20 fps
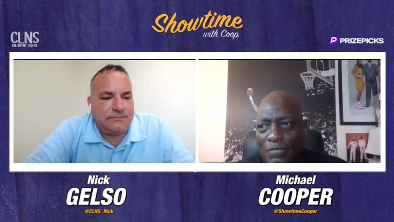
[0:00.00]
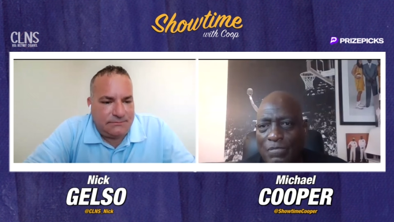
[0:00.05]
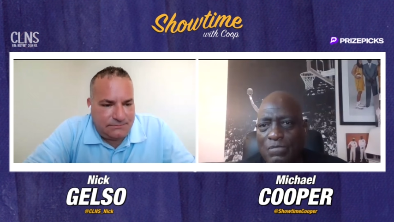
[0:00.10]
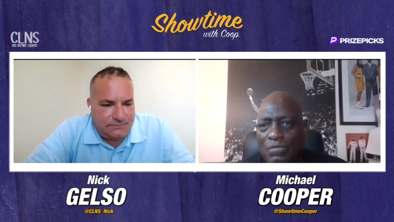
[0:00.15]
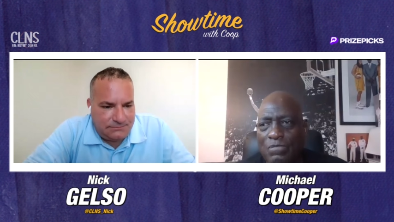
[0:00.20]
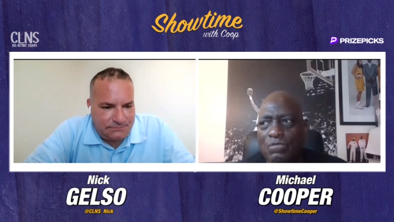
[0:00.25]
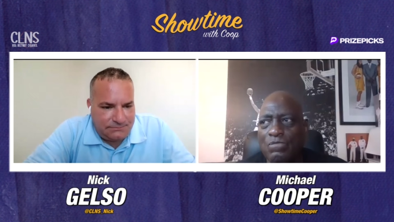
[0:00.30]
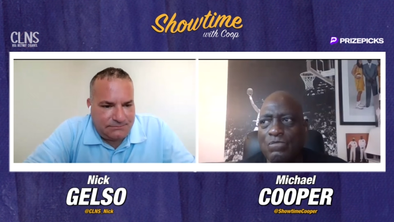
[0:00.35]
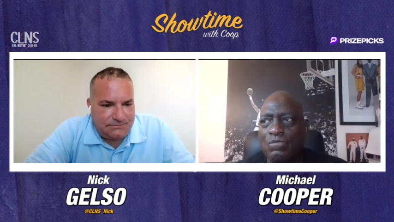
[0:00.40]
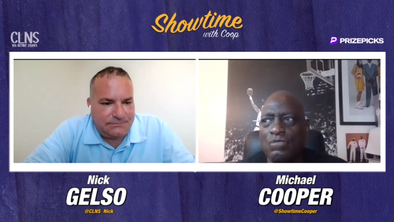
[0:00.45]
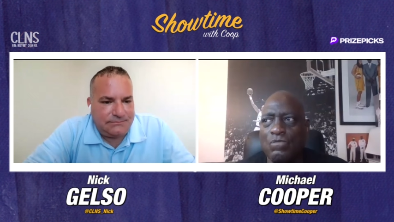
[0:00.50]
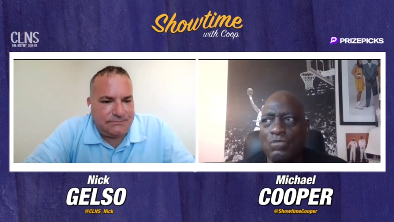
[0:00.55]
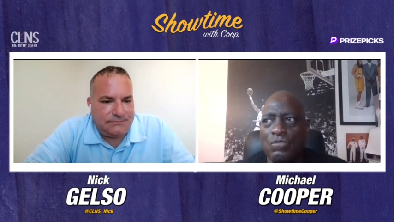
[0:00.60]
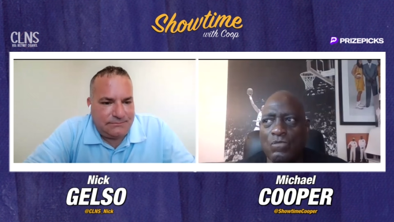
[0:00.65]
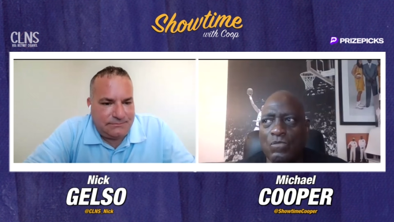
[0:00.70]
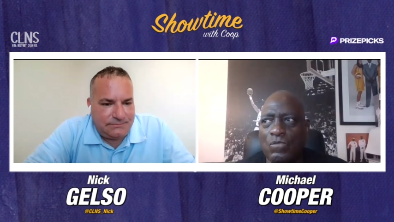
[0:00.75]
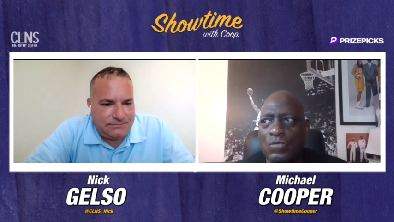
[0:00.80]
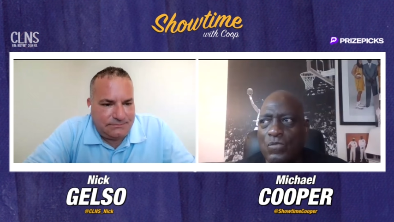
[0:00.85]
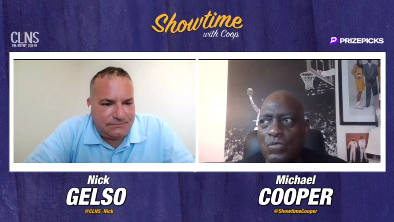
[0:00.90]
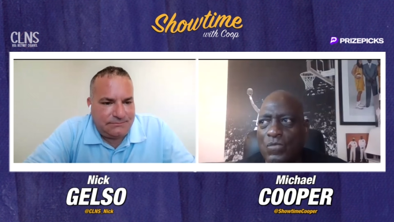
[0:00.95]

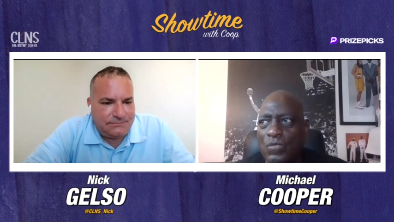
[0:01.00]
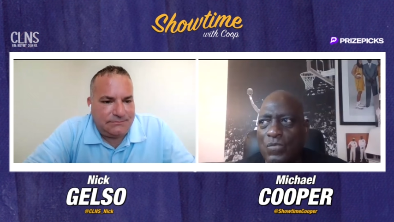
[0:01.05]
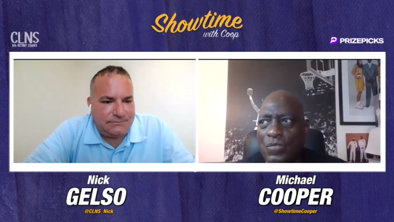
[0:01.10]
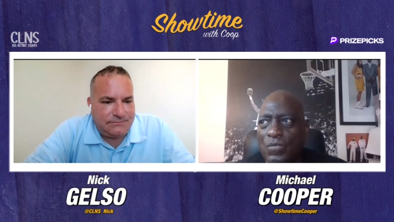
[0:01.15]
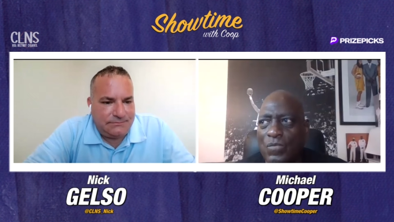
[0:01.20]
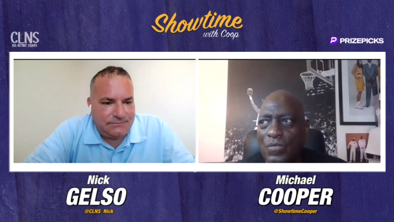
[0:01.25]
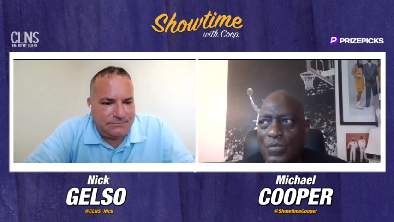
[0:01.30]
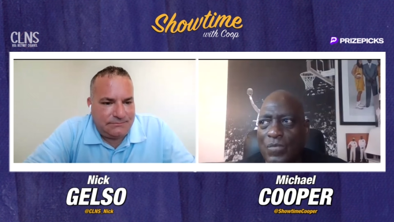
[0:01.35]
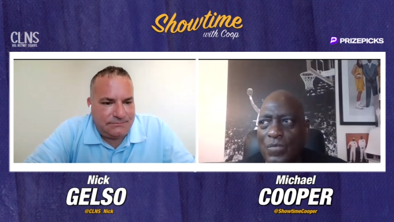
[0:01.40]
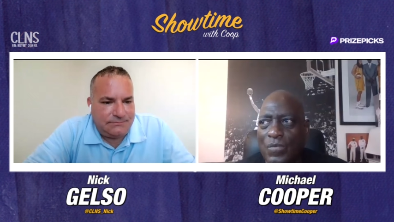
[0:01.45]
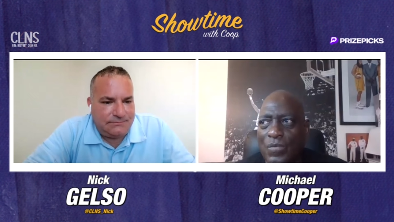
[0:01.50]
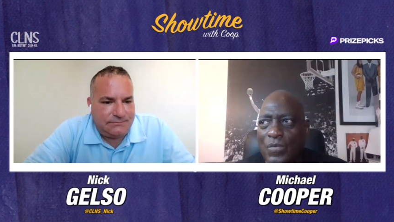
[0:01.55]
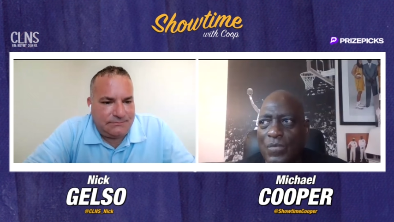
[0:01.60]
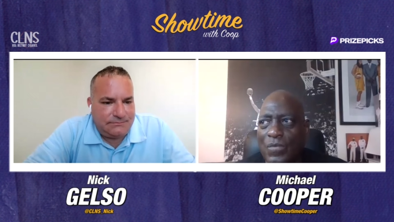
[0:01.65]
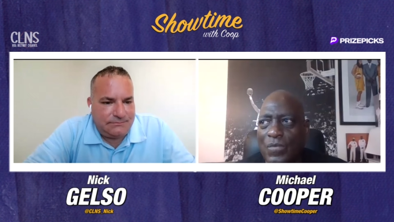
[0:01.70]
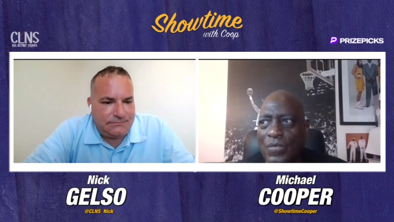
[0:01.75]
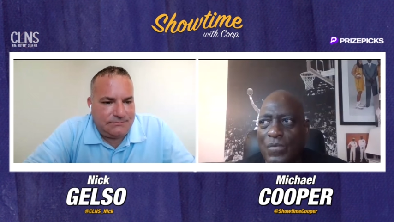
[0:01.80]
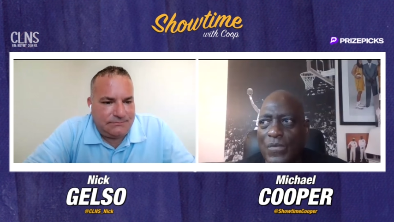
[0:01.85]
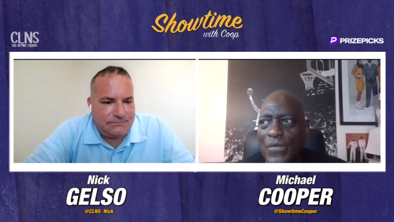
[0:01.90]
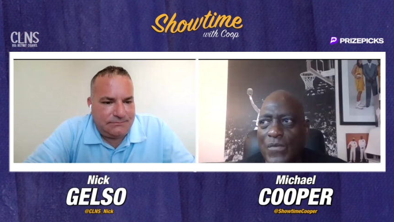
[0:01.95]

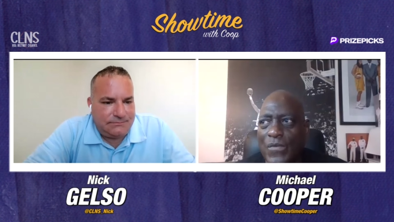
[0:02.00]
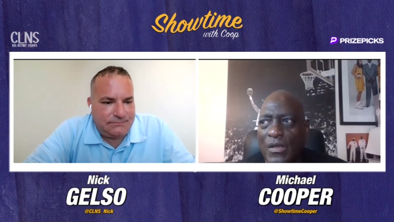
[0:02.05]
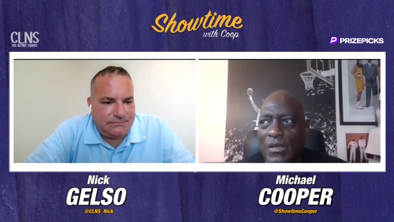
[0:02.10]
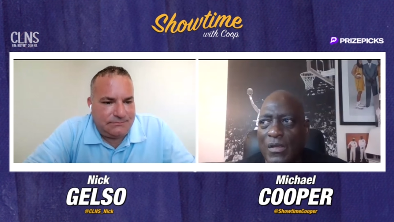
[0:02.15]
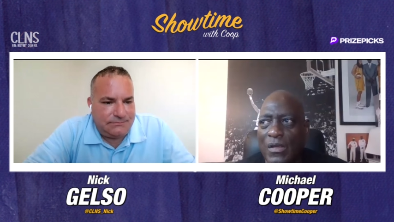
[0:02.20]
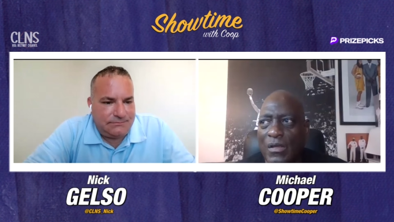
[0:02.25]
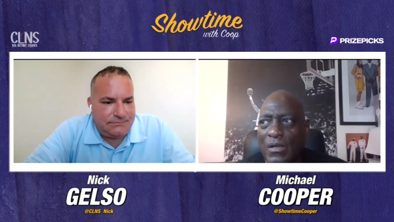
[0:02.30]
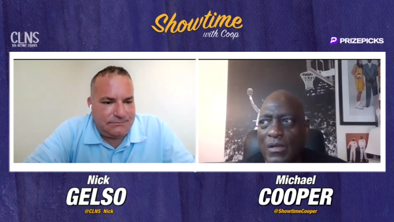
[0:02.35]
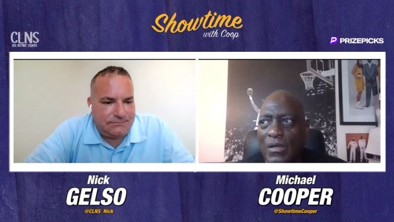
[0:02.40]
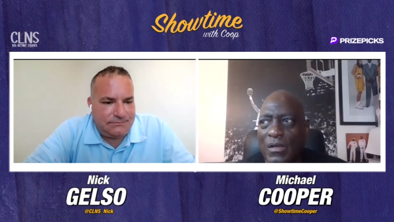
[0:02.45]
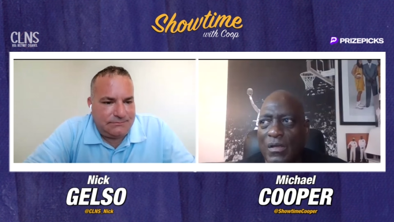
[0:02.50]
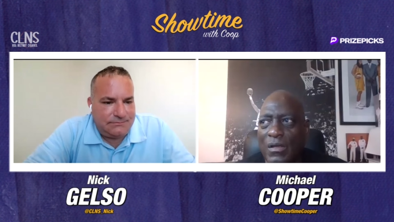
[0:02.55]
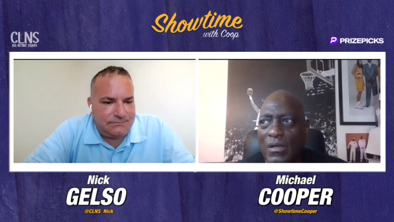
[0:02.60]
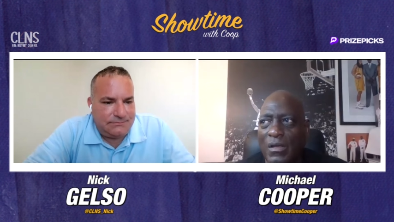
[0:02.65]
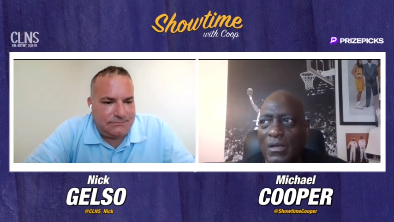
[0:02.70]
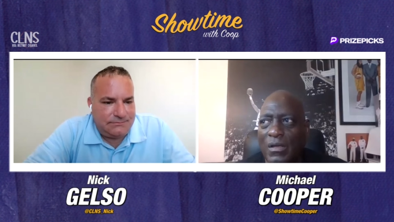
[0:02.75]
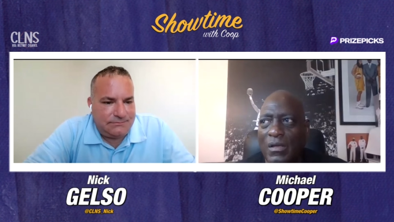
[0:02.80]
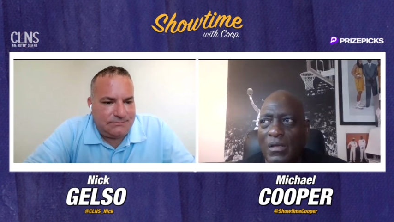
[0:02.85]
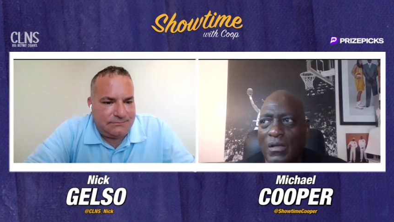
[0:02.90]
Nothing is said.